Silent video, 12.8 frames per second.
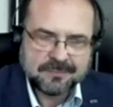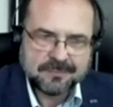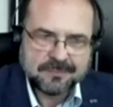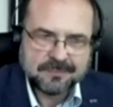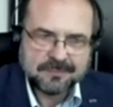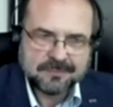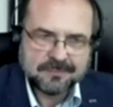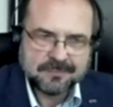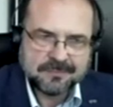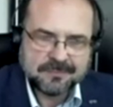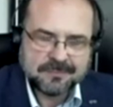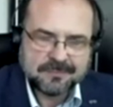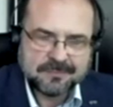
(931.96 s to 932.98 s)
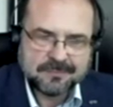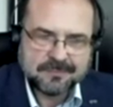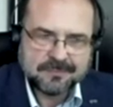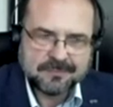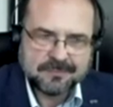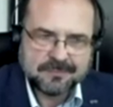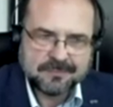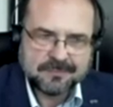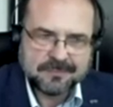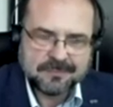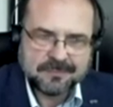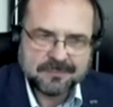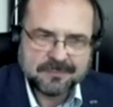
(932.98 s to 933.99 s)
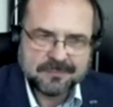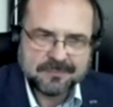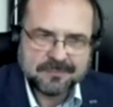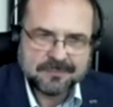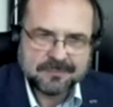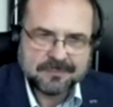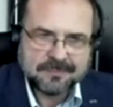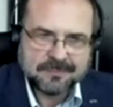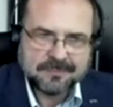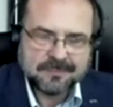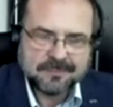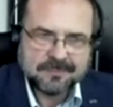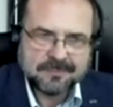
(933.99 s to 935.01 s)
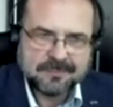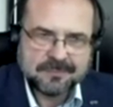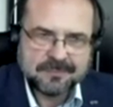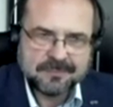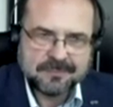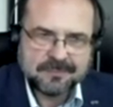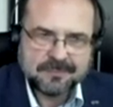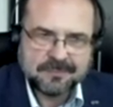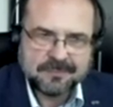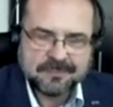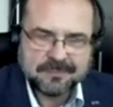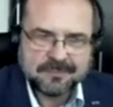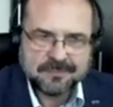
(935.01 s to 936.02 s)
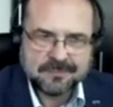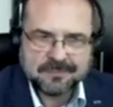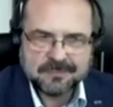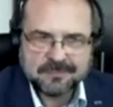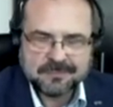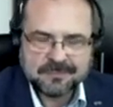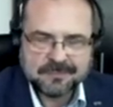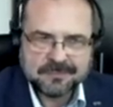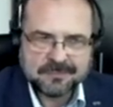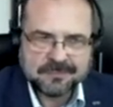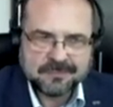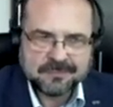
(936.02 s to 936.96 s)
No words are spoken by the person on screen.